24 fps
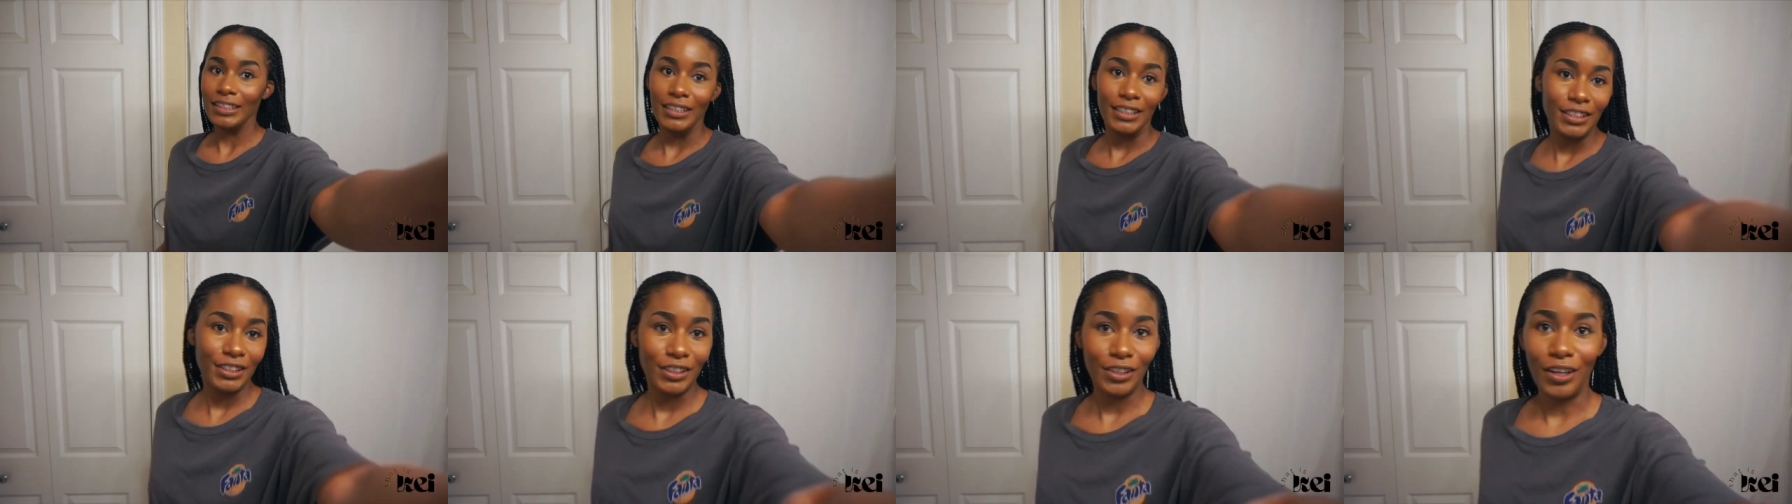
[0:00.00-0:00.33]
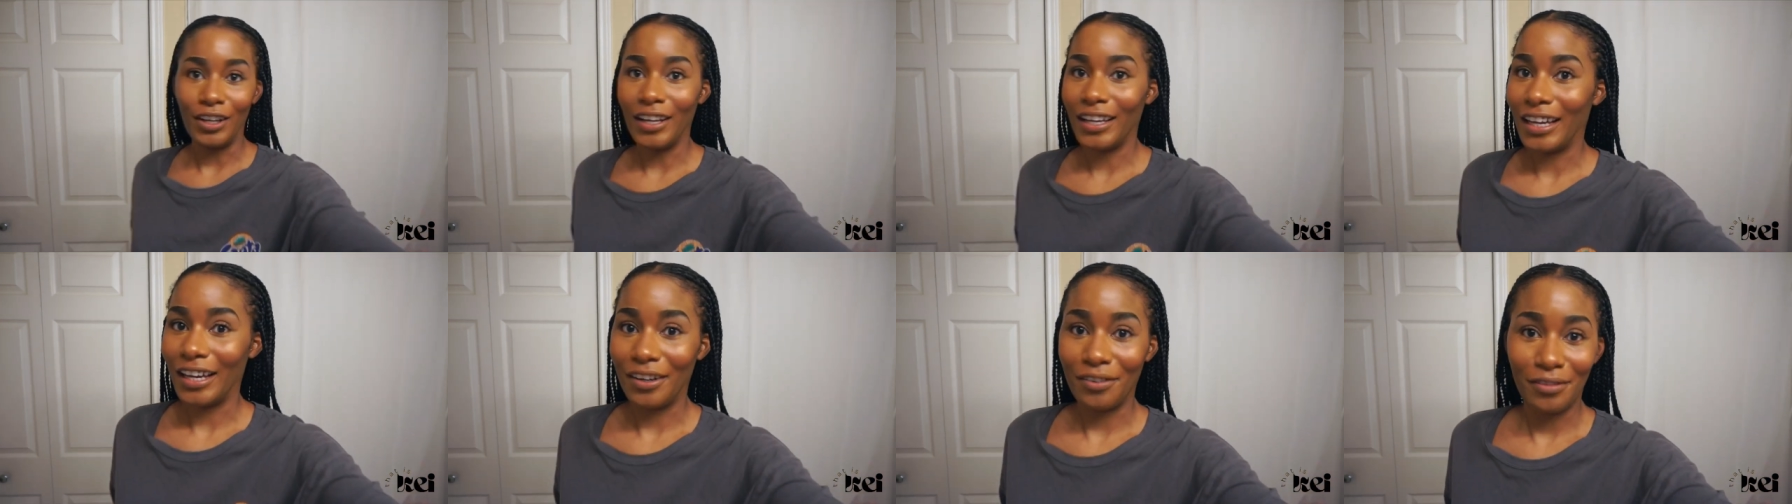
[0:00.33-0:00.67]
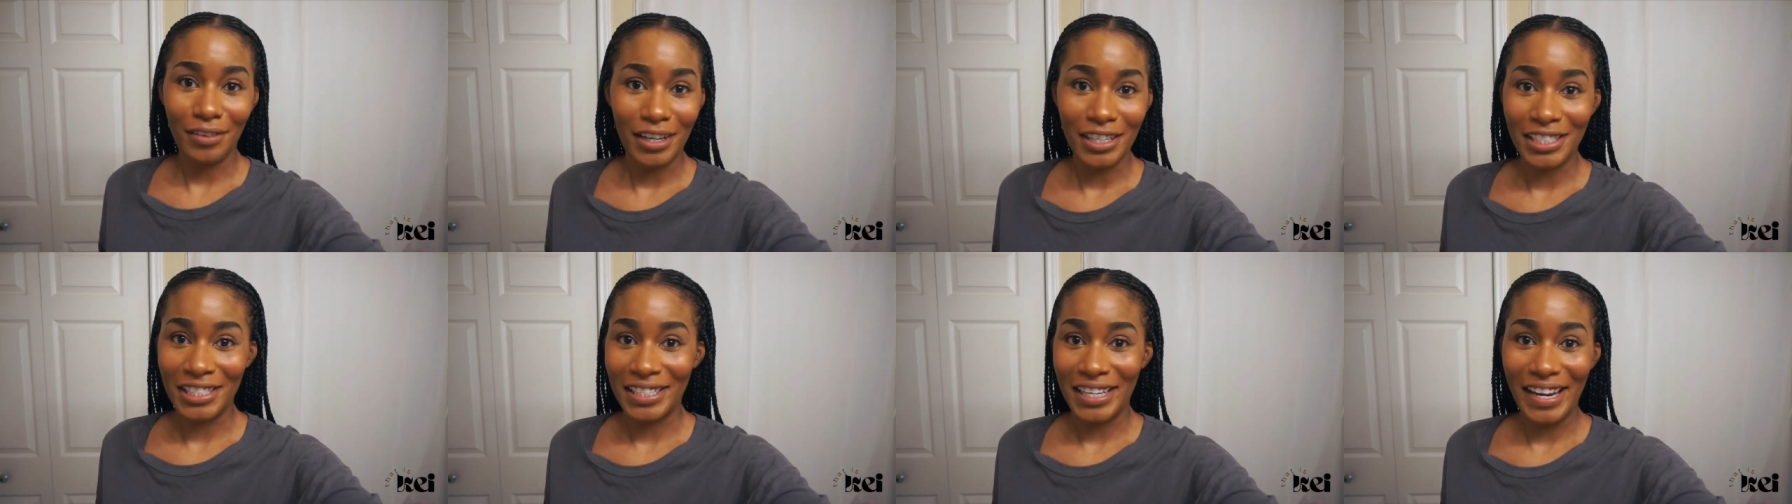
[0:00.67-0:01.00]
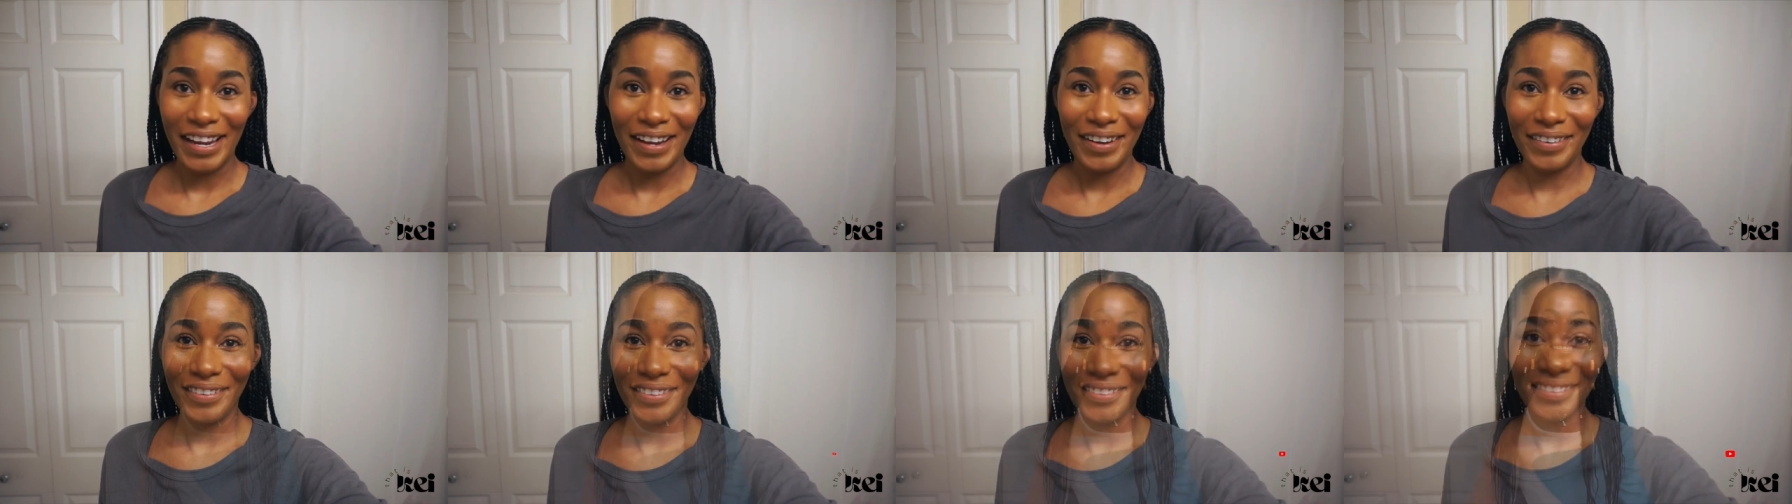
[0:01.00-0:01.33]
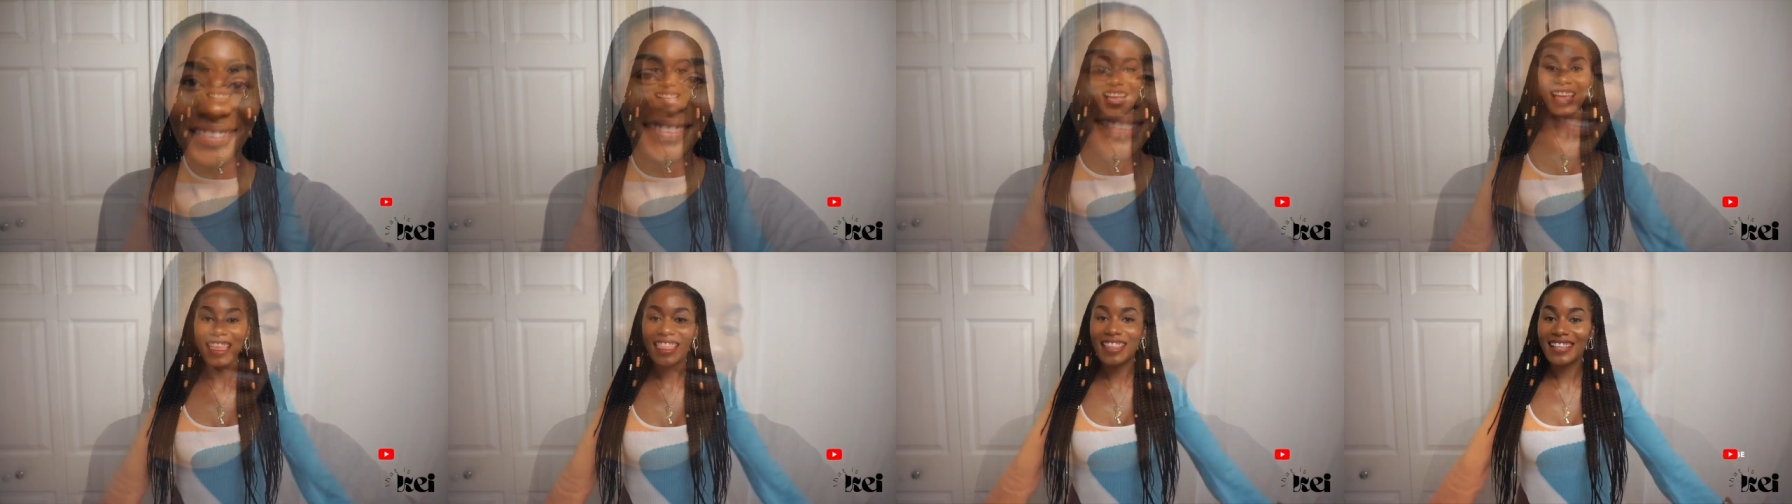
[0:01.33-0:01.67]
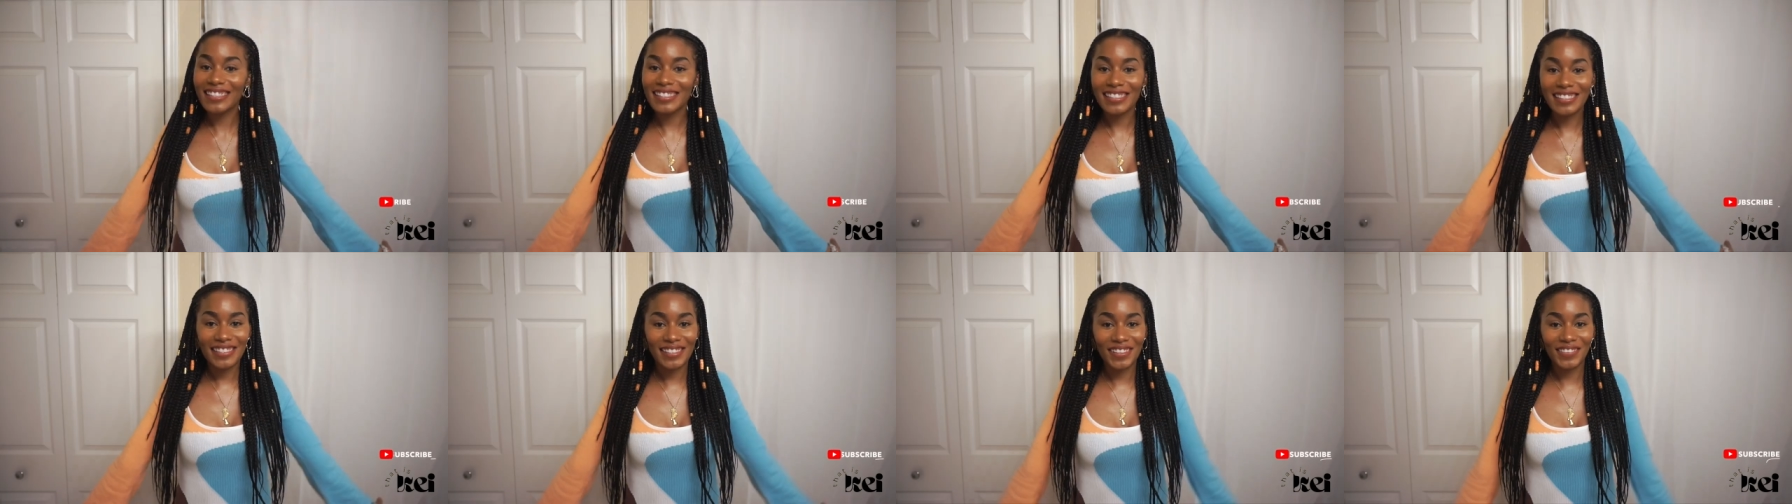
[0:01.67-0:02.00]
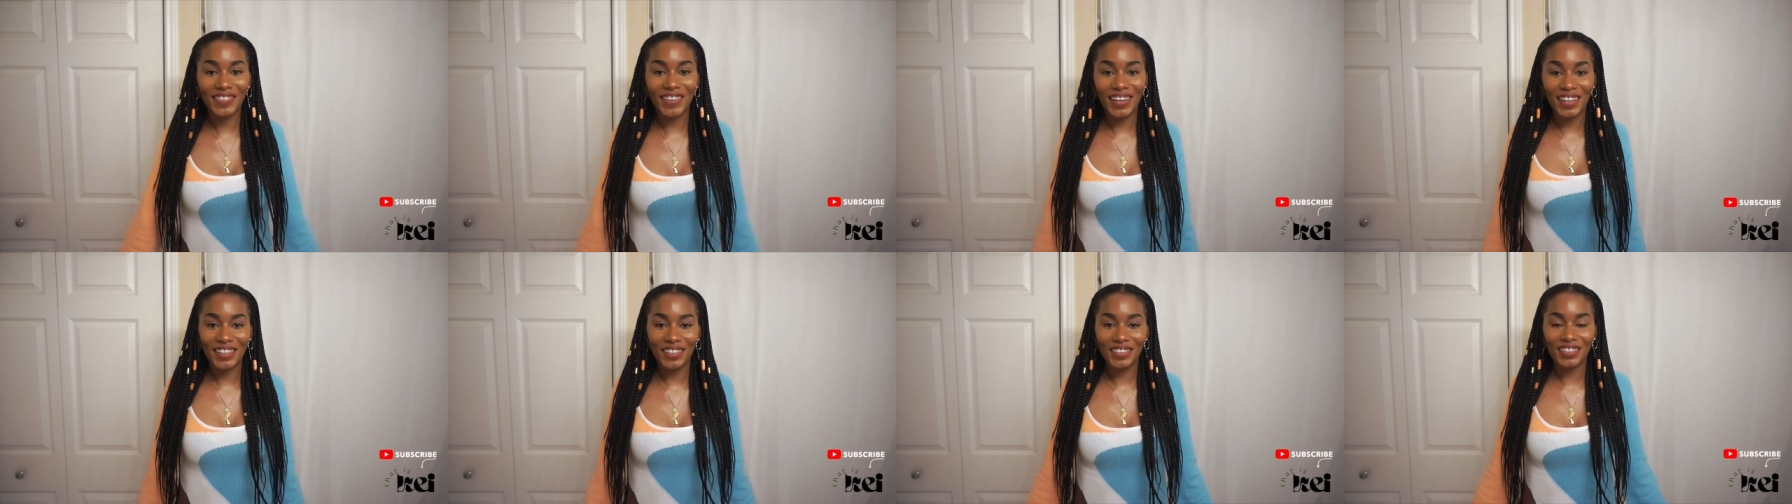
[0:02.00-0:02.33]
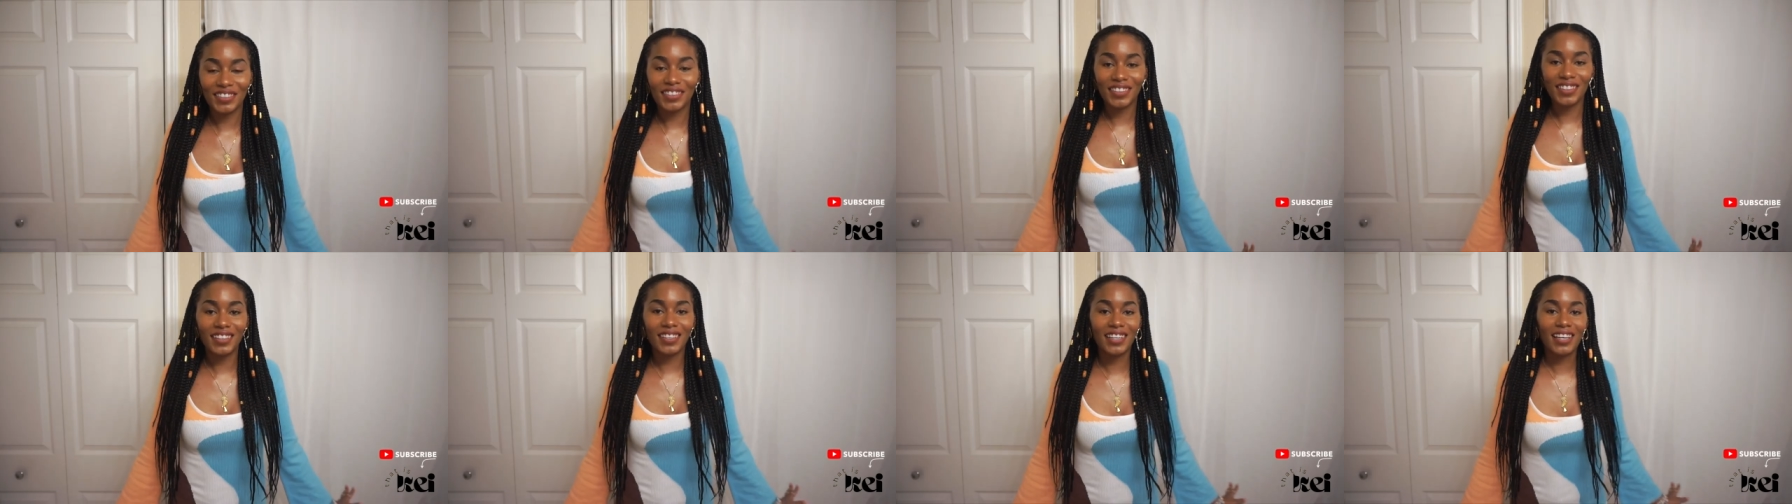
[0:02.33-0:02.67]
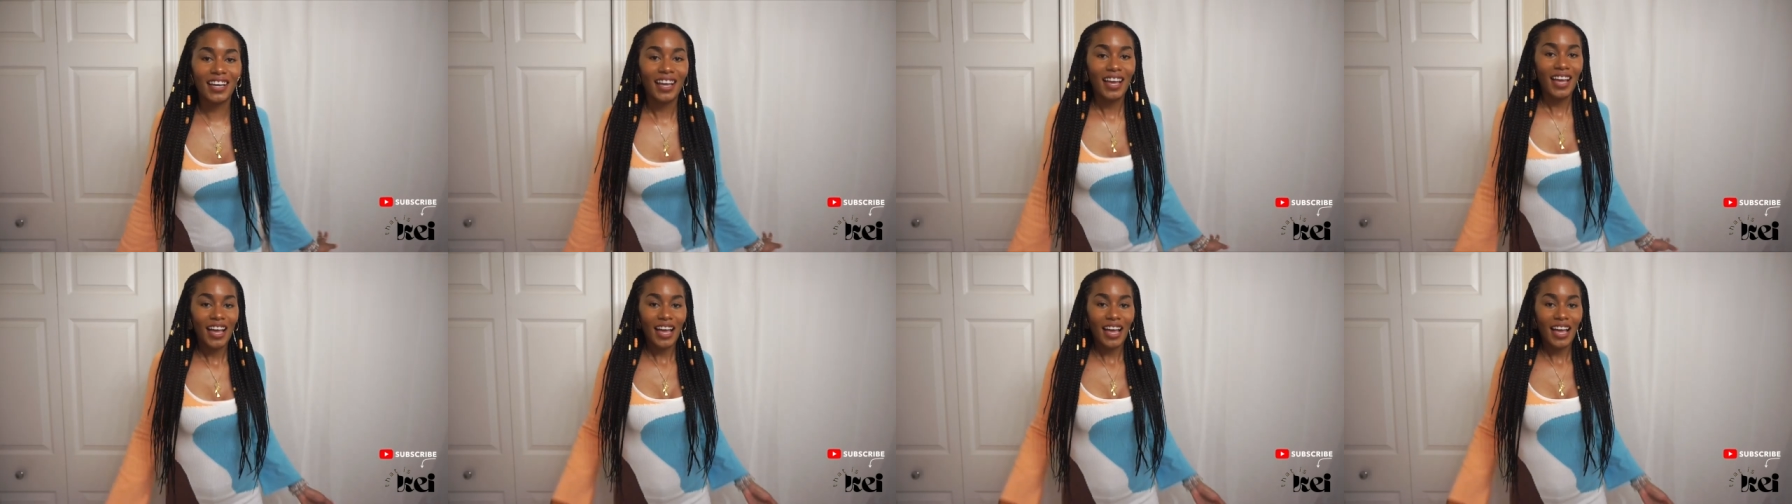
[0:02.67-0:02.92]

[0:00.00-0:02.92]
y'all, I gotta rush now. This is the final look.